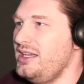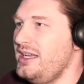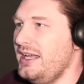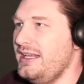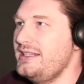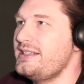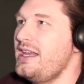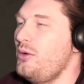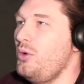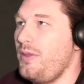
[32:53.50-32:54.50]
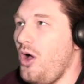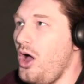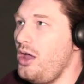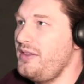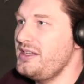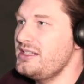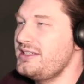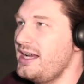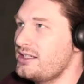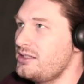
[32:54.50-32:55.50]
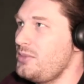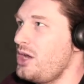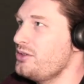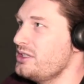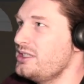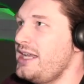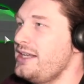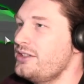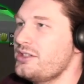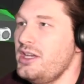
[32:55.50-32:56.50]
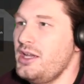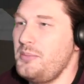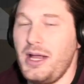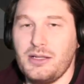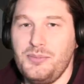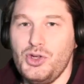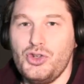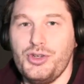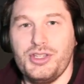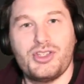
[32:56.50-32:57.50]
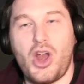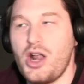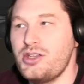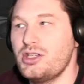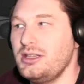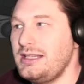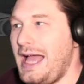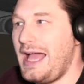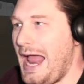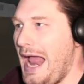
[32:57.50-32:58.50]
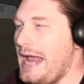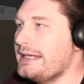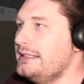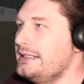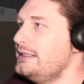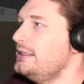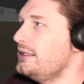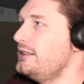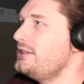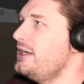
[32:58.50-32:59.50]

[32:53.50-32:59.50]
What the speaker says: is with all these texture models and containers, my computer is starting to lag. Because